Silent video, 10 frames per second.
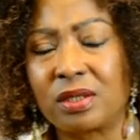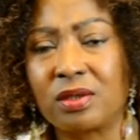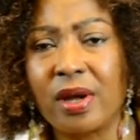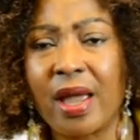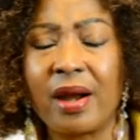
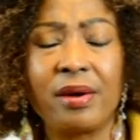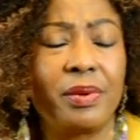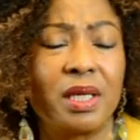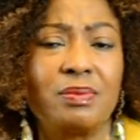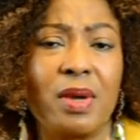So hair
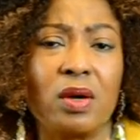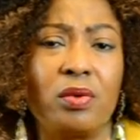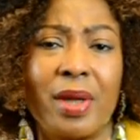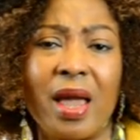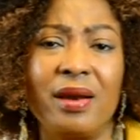replacement
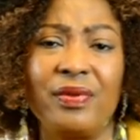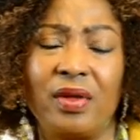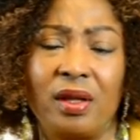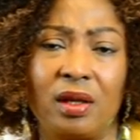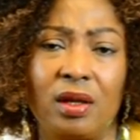could be
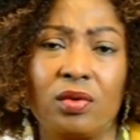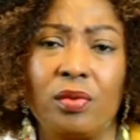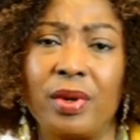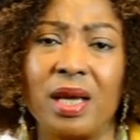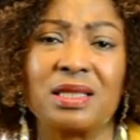anything. It
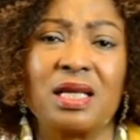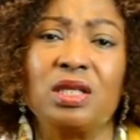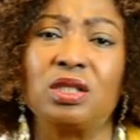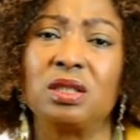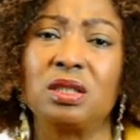could be
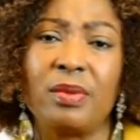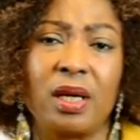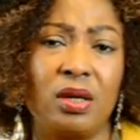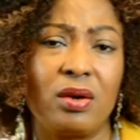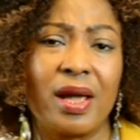extensions
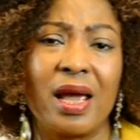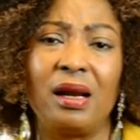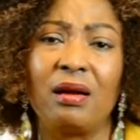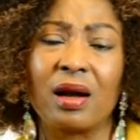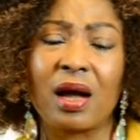making your
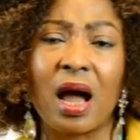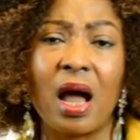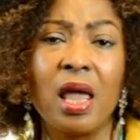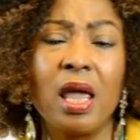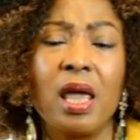hair longer.
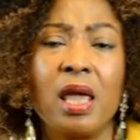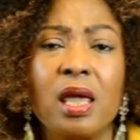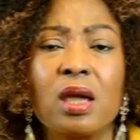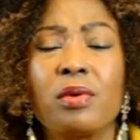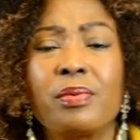
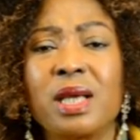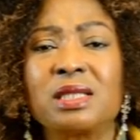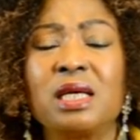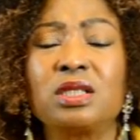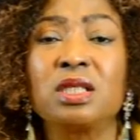It could be
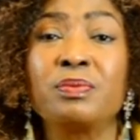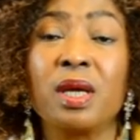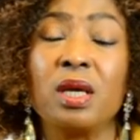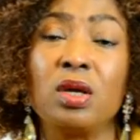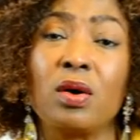extensions
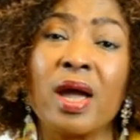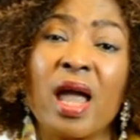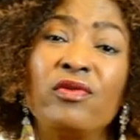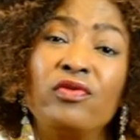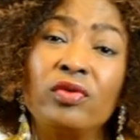making your
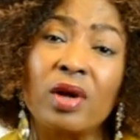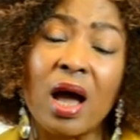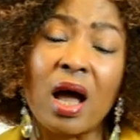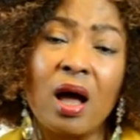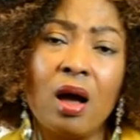hair
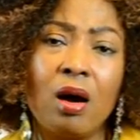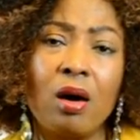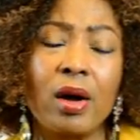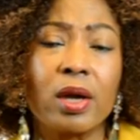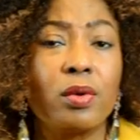fuller.
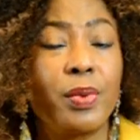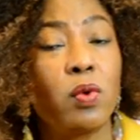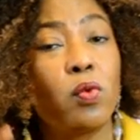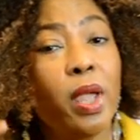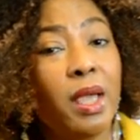Or it could be
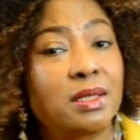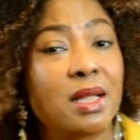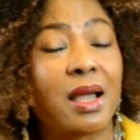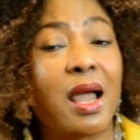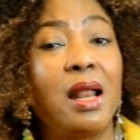wigs
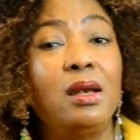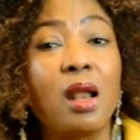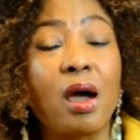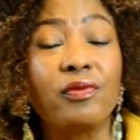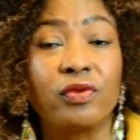like I
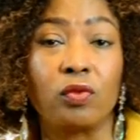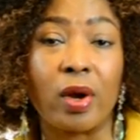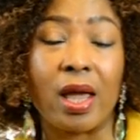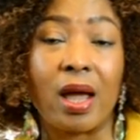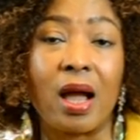love to
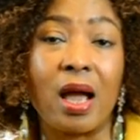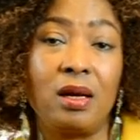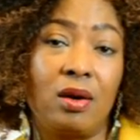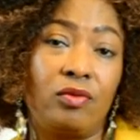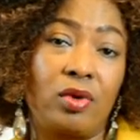wear. I
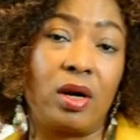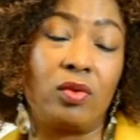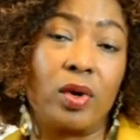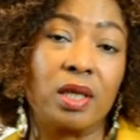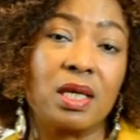love
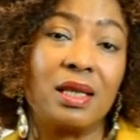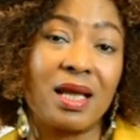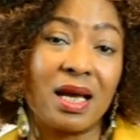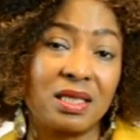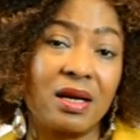wearing wigs and
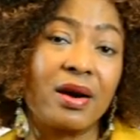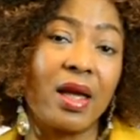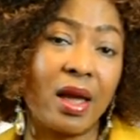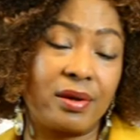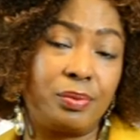that's a
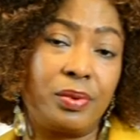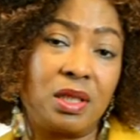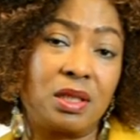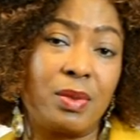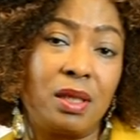hair
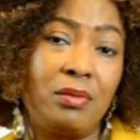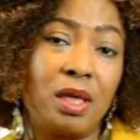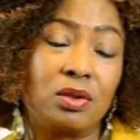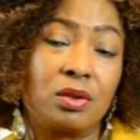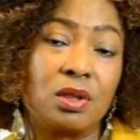replacement
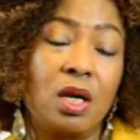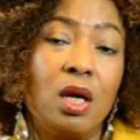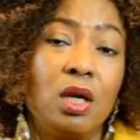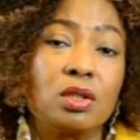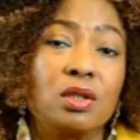method.
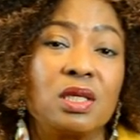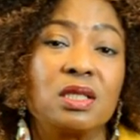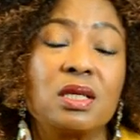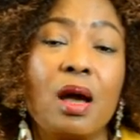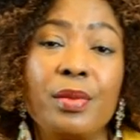So
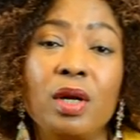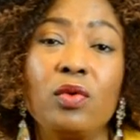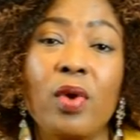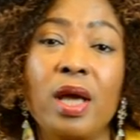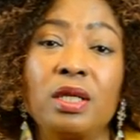there's so many
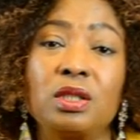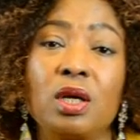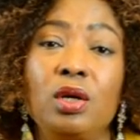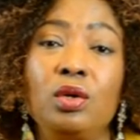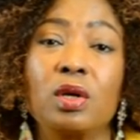ways
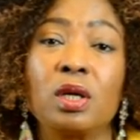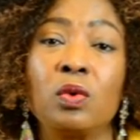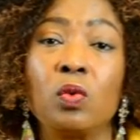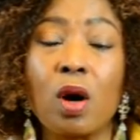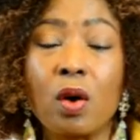you
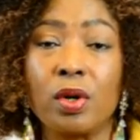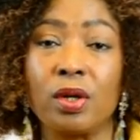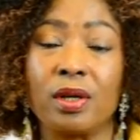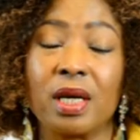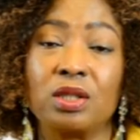can work with
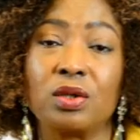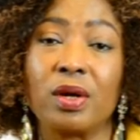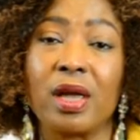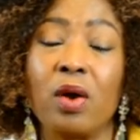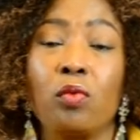your natural
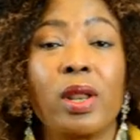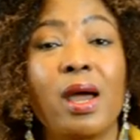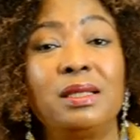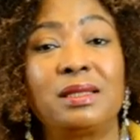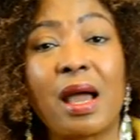hair
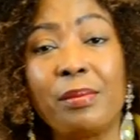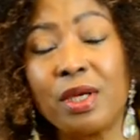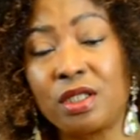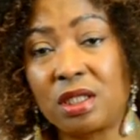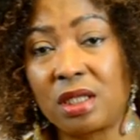without
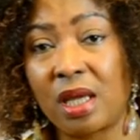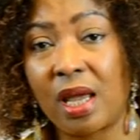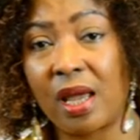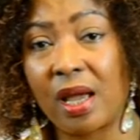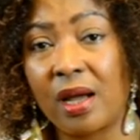damaging the
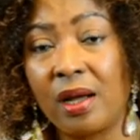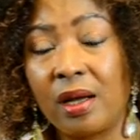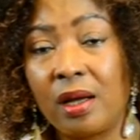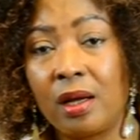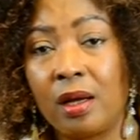hair
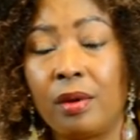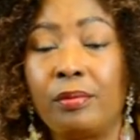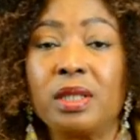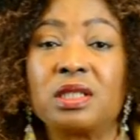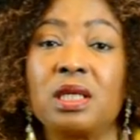
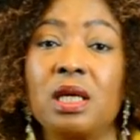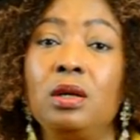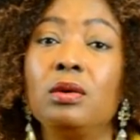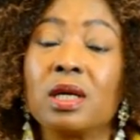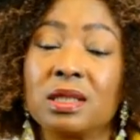but still
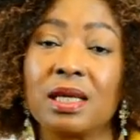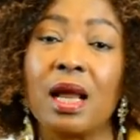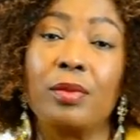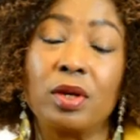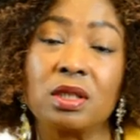look as
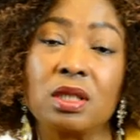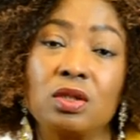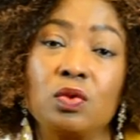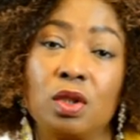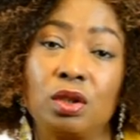glamorous as
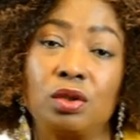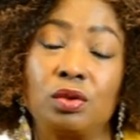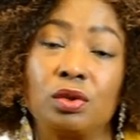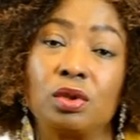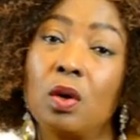you want to
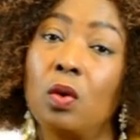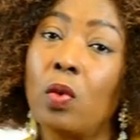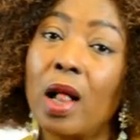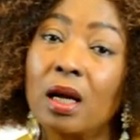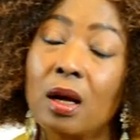do. So
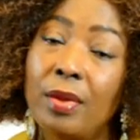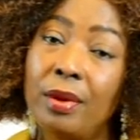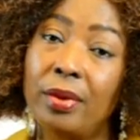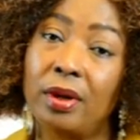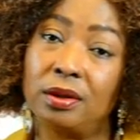welcome
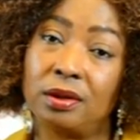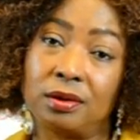on board.